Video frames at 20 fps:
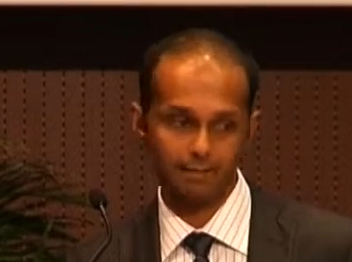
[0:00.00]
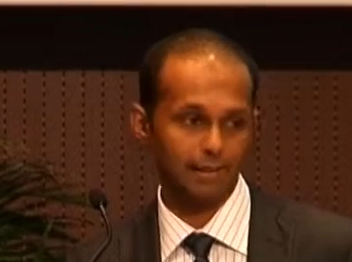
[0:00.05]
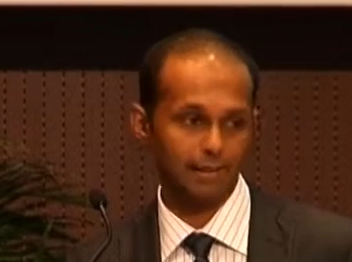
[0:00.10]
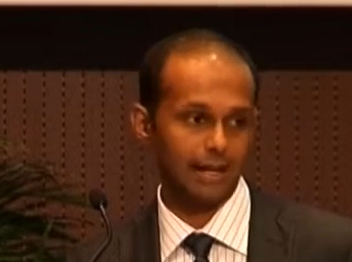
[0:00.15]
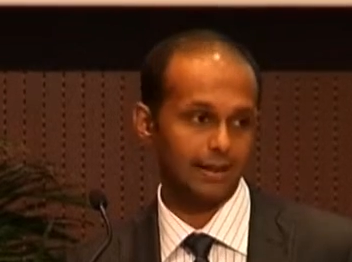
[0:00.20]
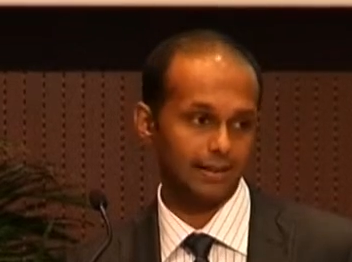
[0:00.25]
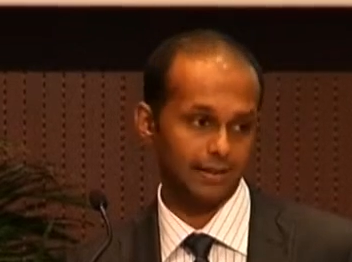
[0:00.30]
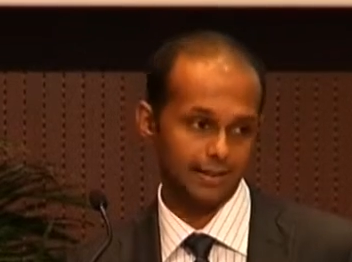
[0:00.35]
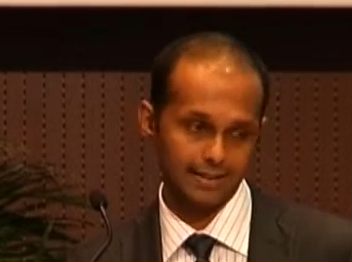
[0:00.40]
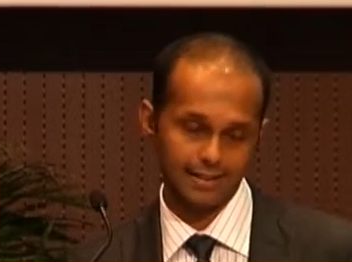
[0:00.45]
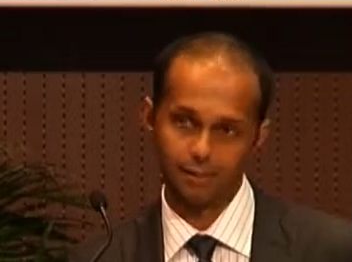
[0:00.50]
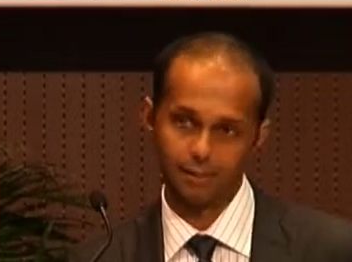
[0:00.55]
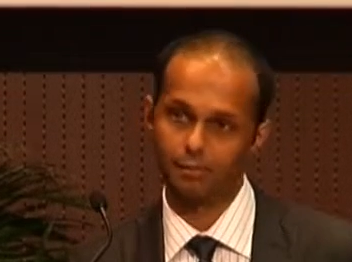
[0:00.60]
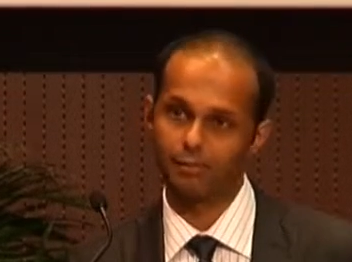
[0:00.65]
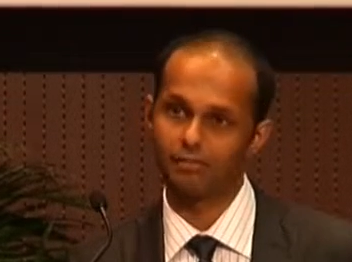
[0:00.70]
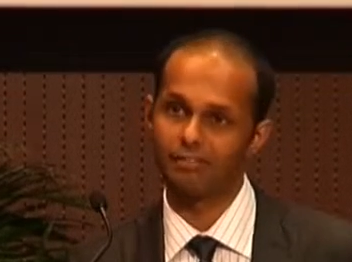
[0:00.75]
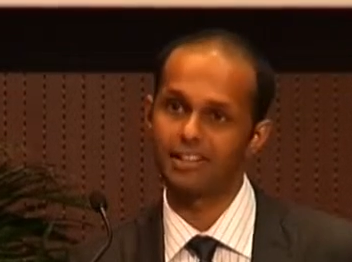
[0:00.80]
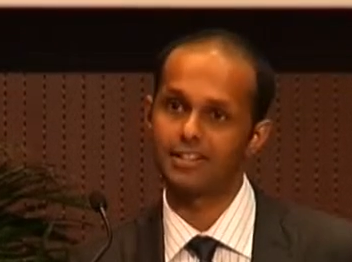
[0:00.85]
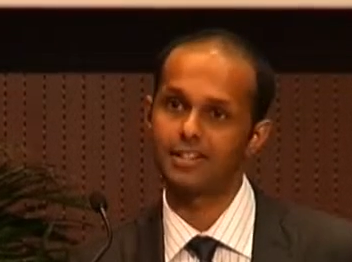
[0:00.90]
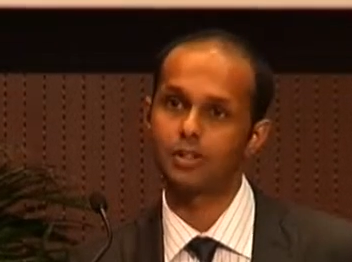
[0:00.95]
Magnus and
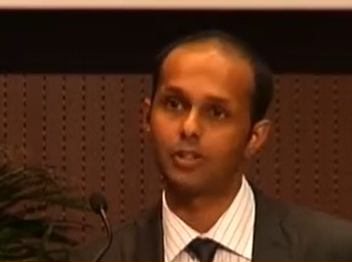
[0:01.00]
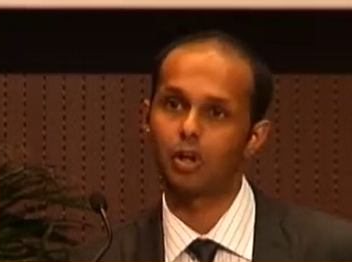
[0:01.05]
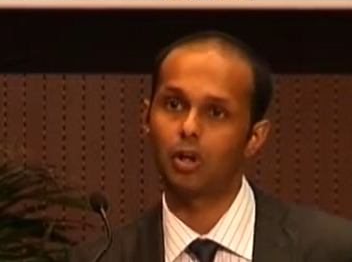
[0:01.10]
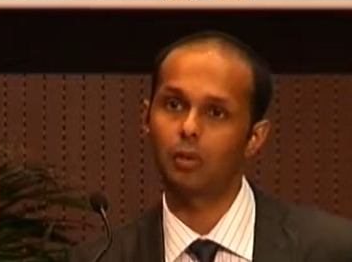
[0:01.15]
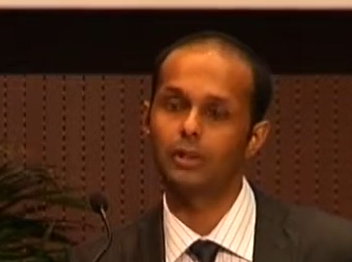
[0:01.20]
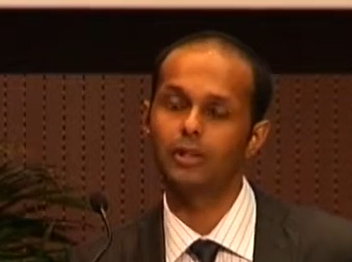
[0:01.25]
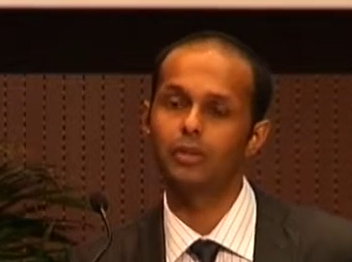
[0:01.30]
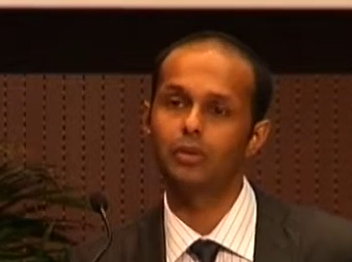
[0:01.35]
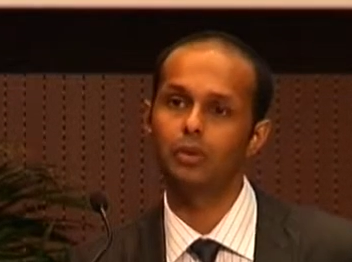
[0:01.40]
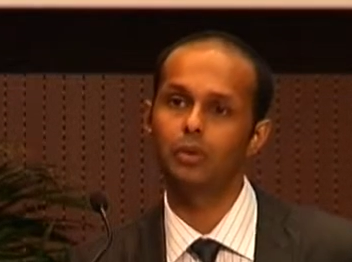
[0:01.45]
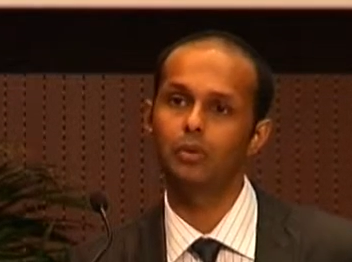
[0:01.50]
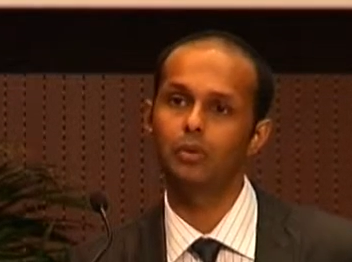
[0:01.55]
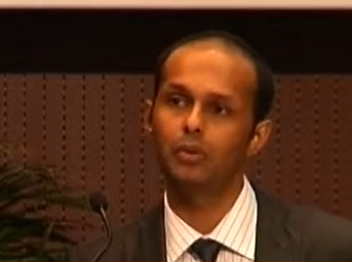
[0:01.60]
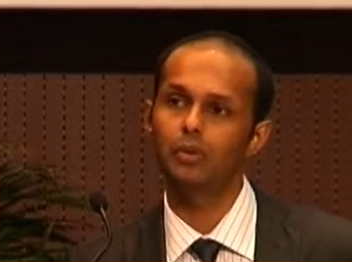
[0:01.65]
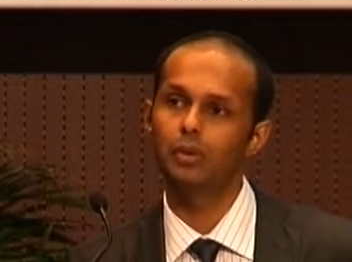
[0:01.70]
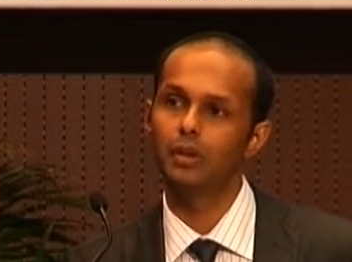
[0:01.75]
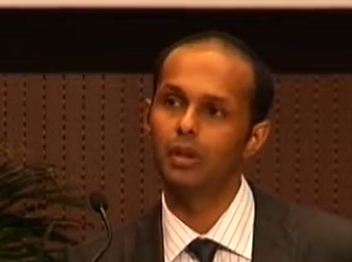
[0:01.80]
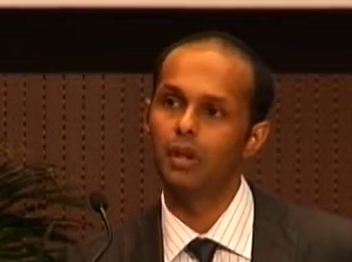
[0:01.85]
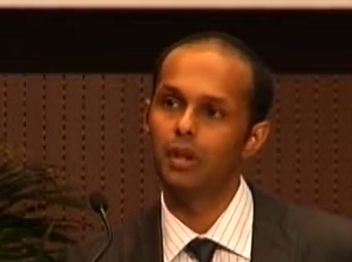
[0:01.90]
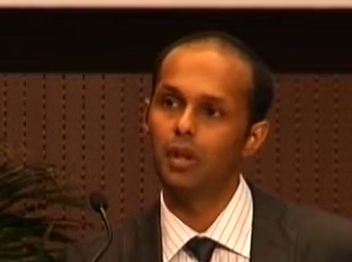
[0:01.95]
Professor Tommy Koh,
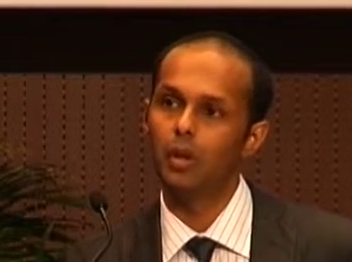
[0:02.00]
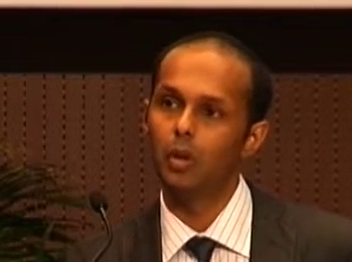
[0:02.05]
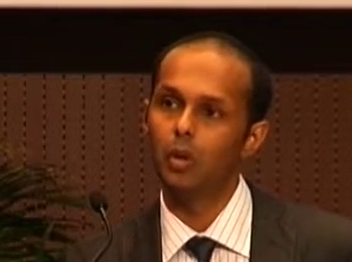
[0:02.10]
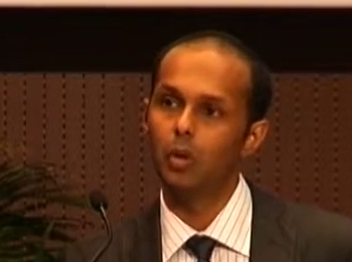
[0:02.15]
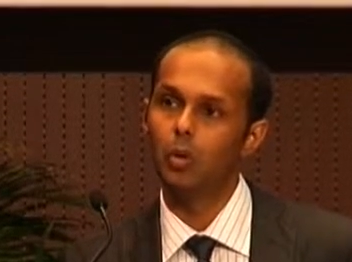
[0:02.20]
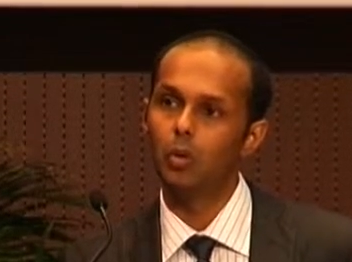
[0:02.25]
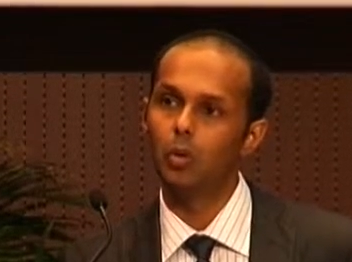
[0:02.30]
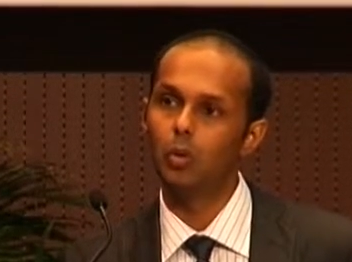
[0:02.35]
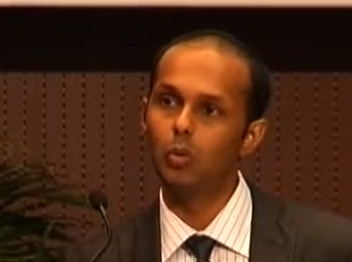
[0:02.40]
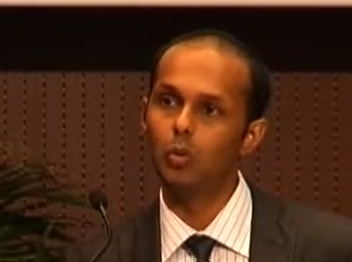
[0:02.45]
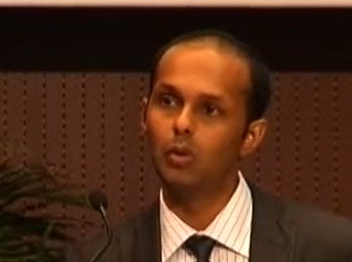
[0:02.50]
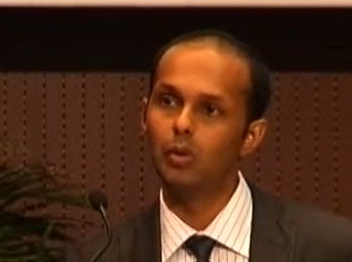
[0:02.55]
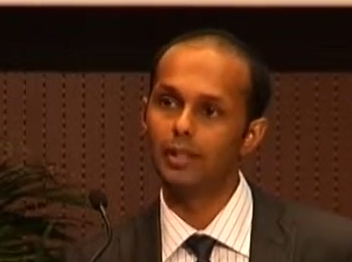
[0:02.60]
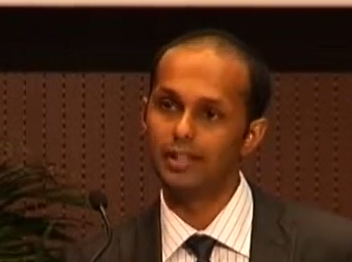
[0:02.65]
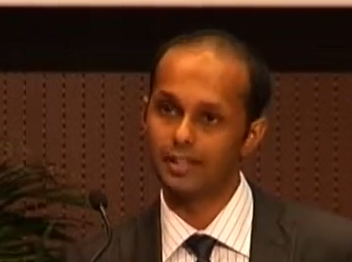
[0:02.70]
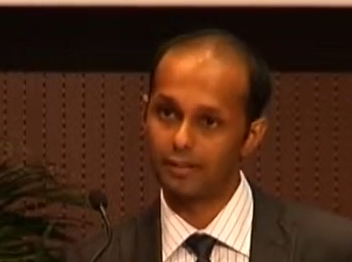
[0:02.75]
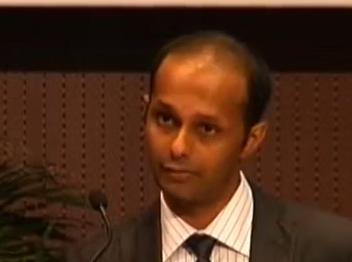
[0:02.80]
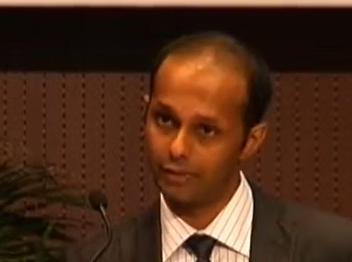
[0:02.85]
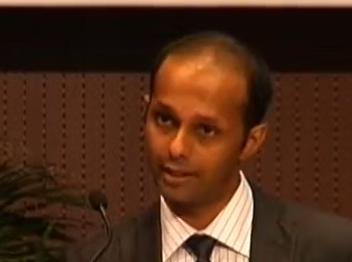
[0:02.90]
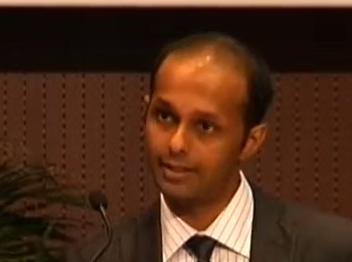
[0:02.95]
who
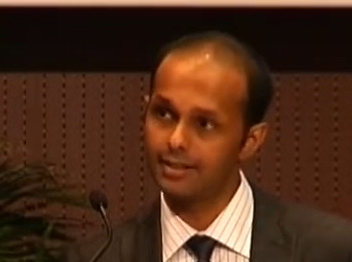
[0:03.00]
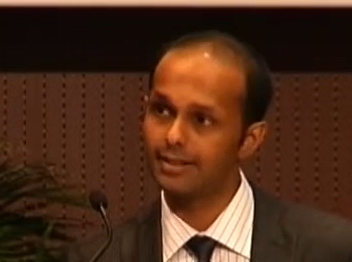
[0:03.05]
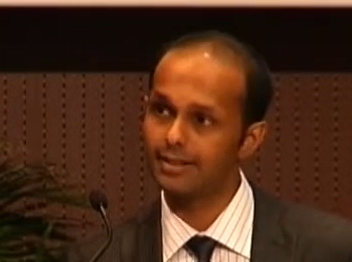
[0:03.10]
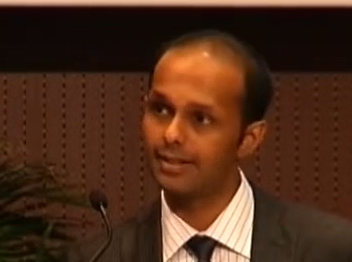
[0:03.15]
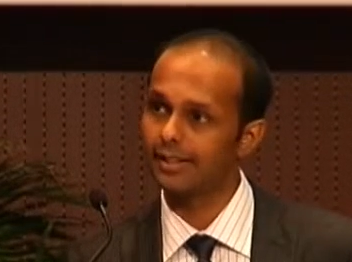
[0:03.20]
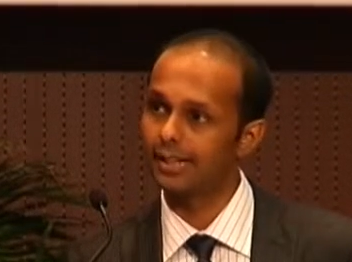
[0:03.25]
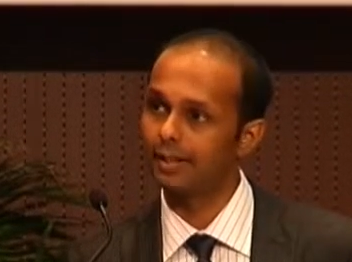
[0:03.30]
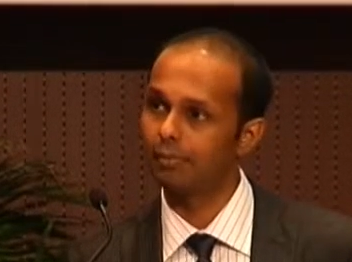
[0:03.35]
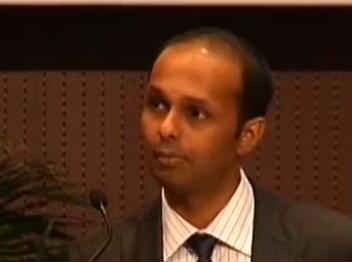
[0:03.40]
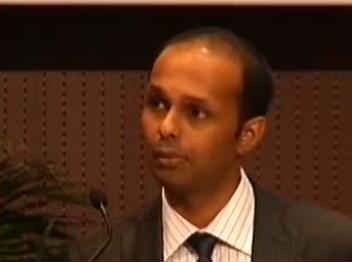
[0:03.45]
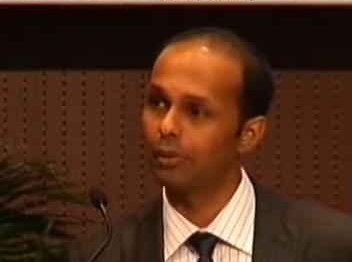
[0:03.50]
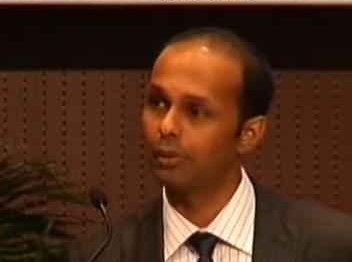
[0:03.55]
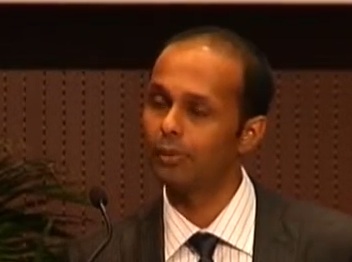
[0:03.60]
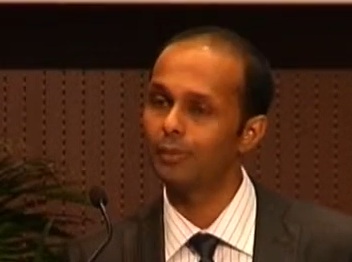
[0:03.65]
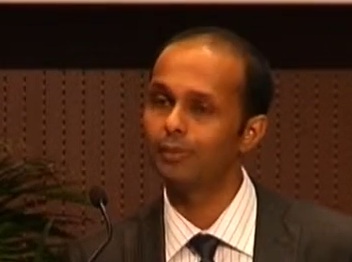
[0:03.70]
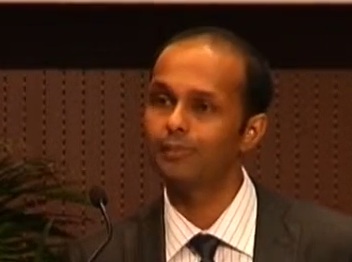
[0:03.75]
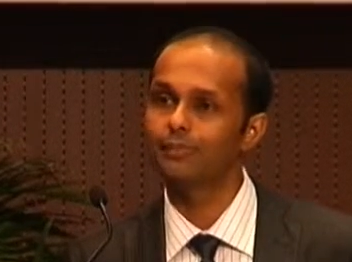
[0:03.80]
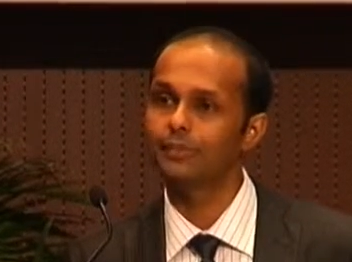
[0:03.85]
is a friend to Singapore